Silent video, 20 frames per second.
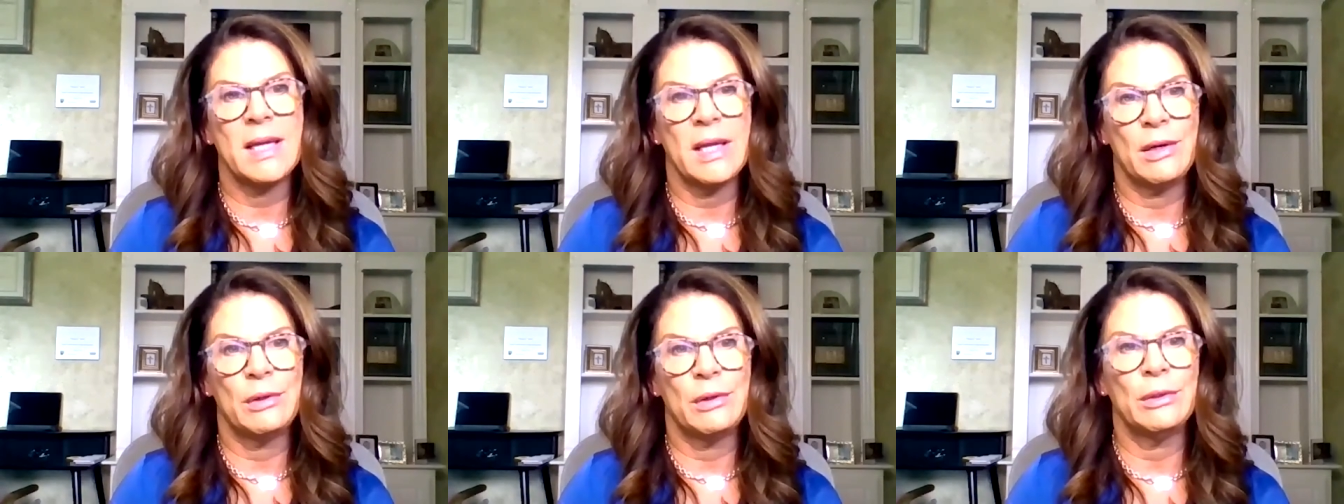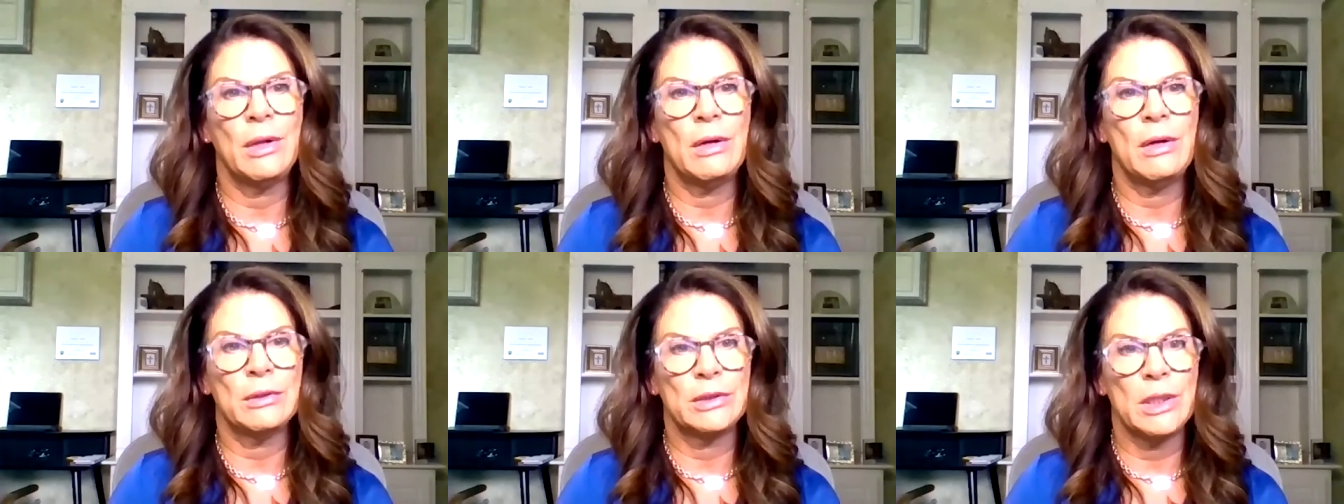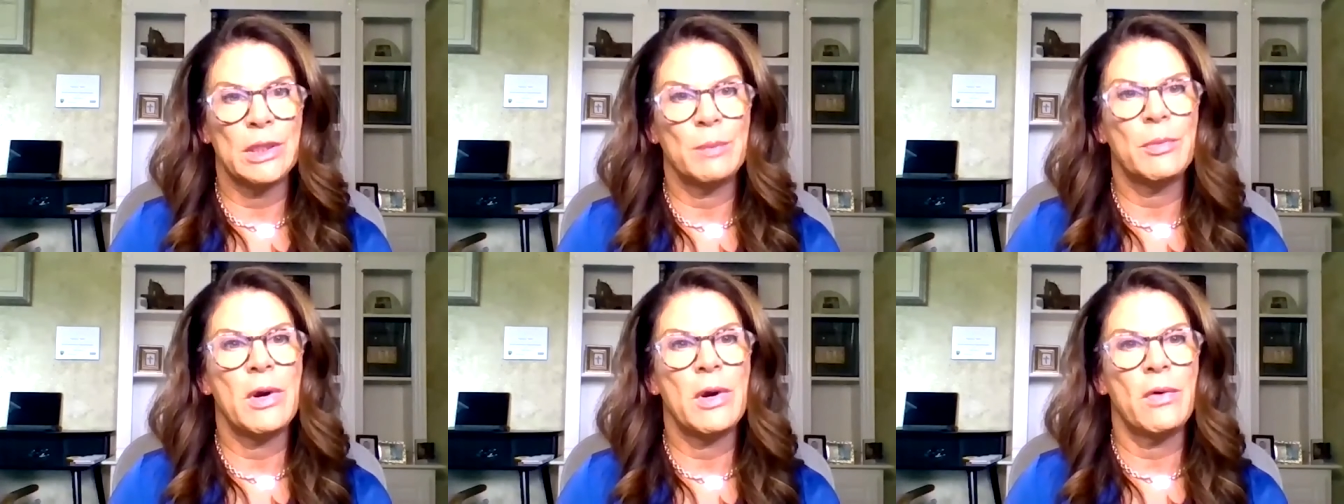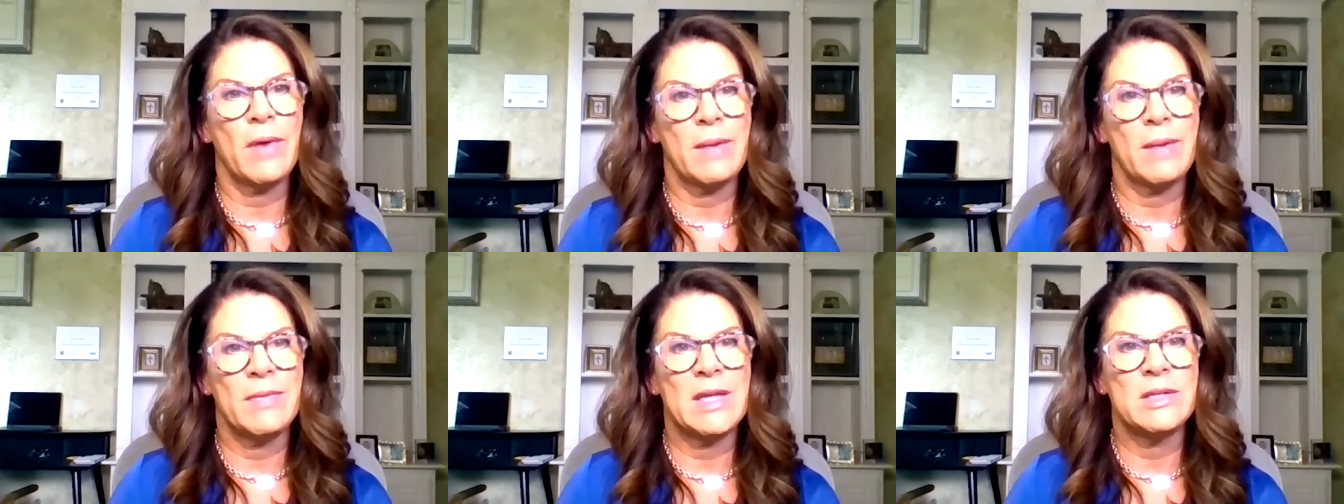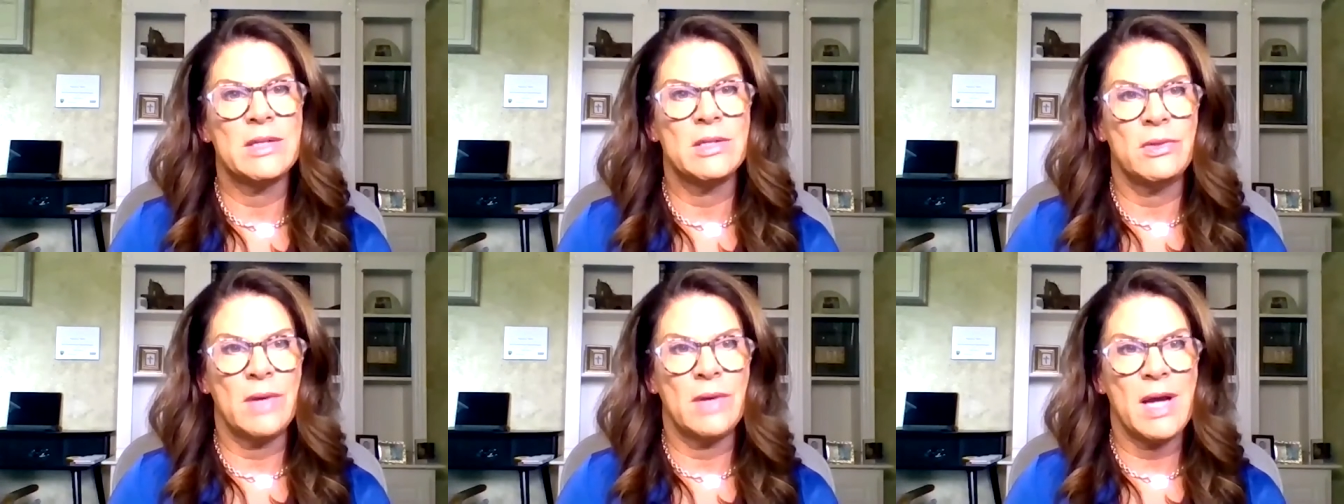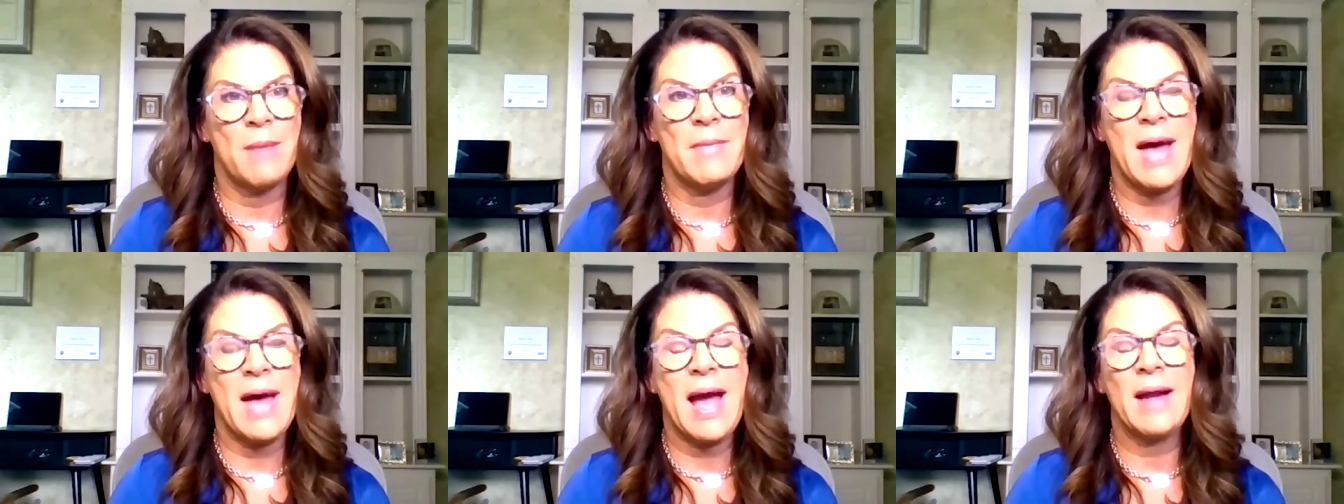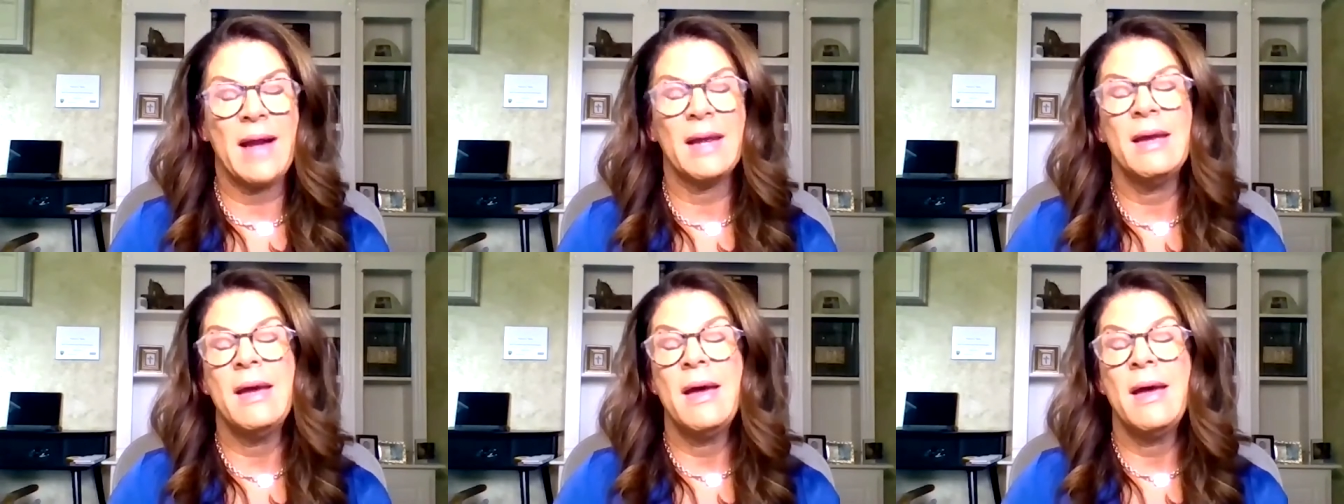in our long term program that do come
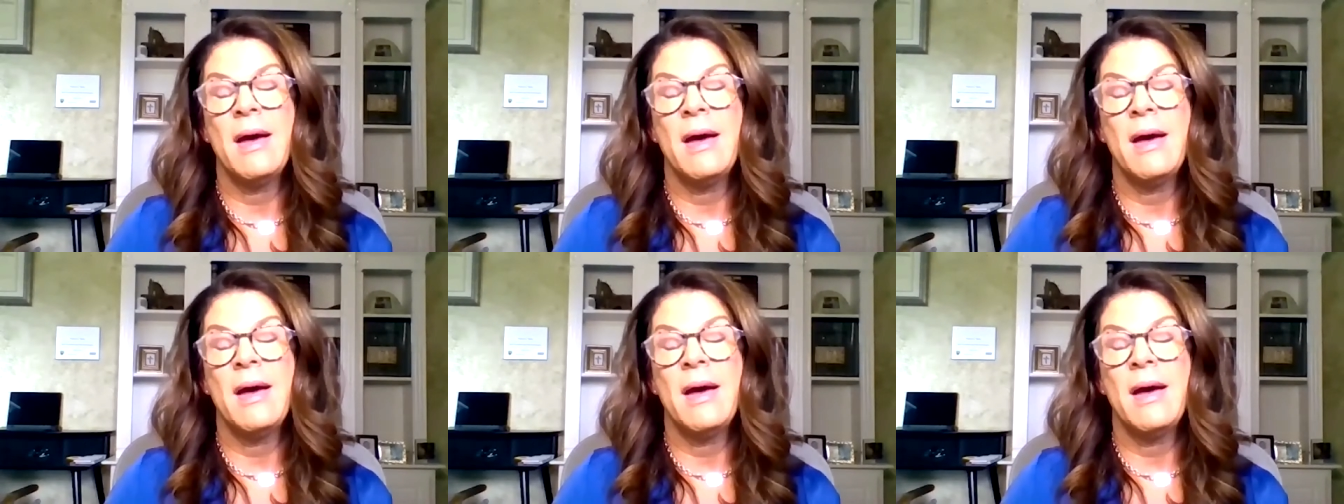back.